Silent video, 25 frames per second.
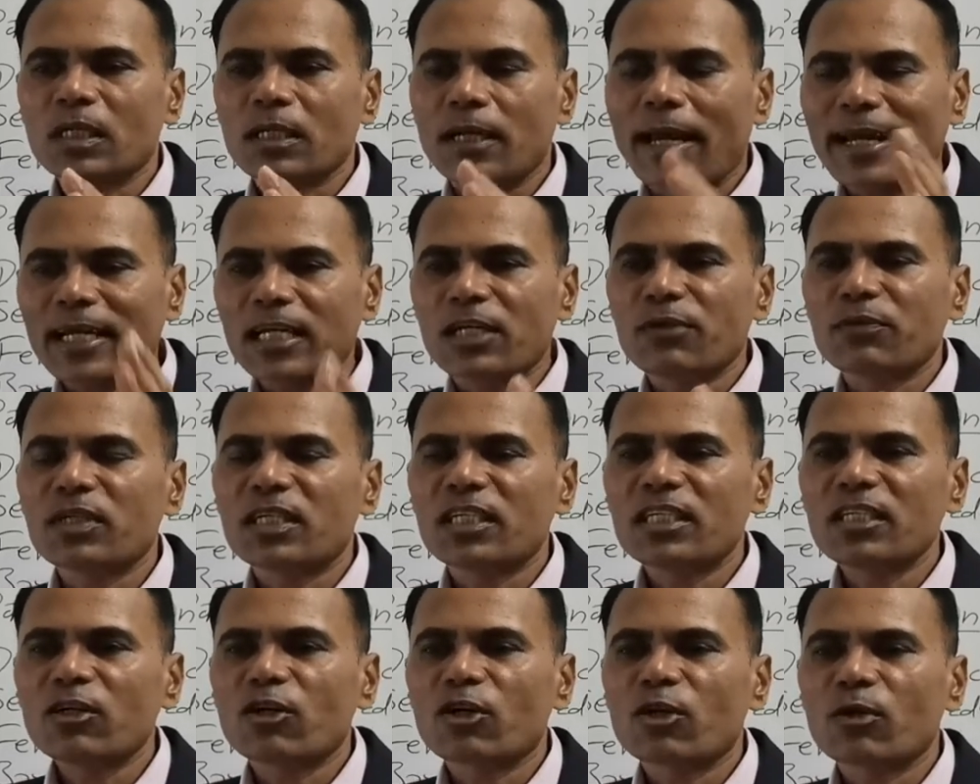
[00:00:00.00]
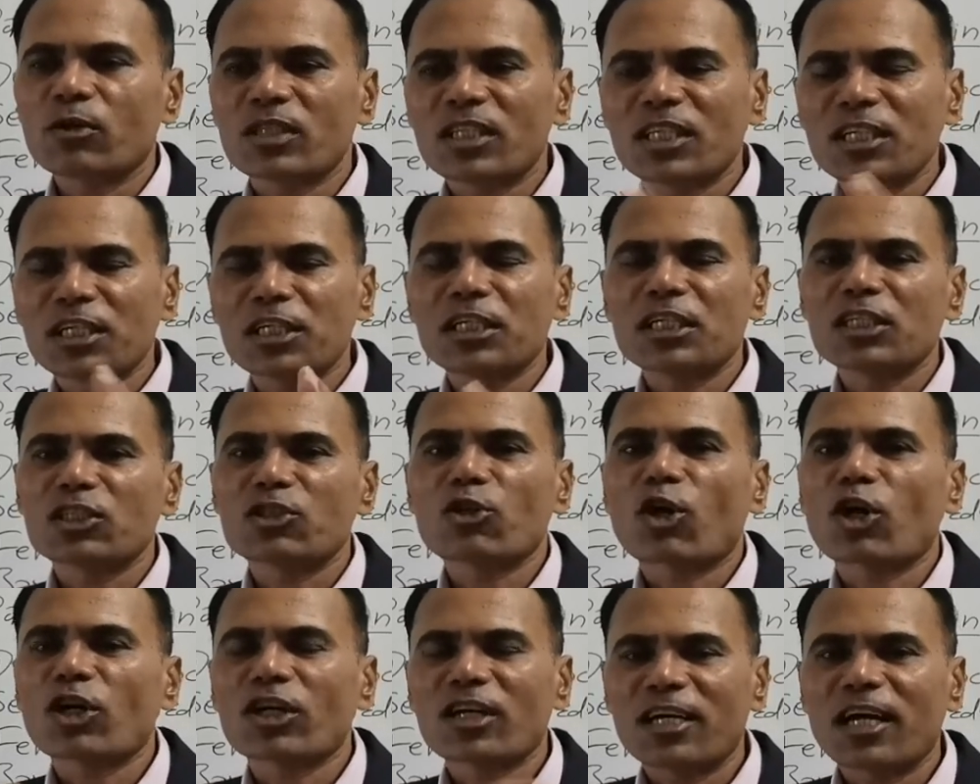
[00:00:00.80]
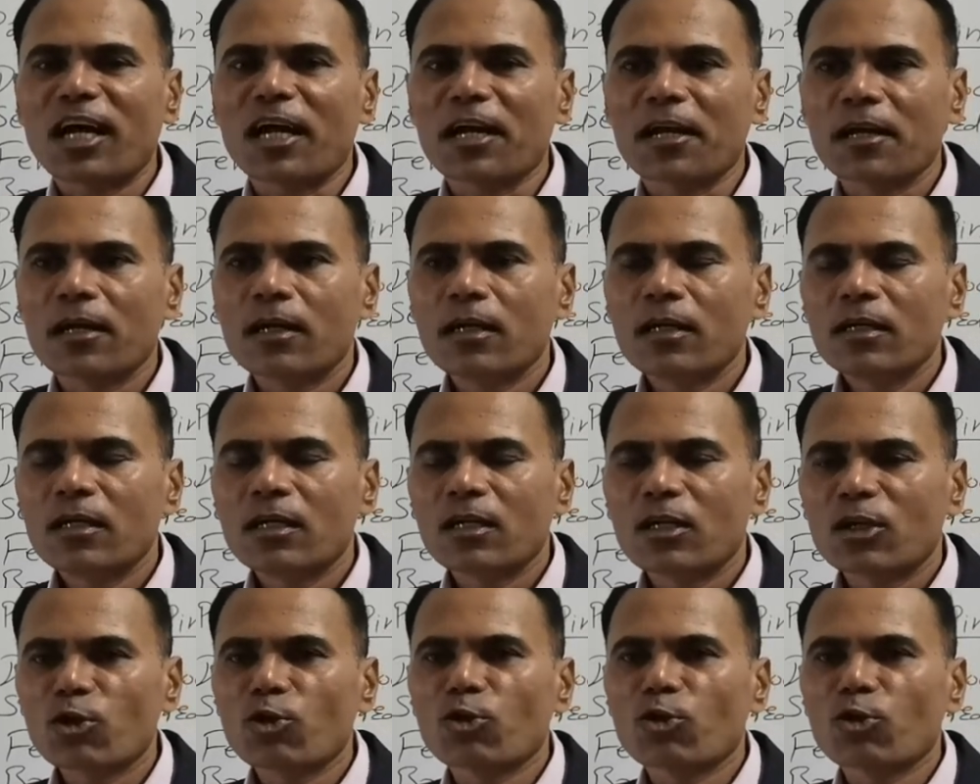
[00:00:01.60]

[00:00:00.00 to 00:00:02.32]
activity or thing is not done.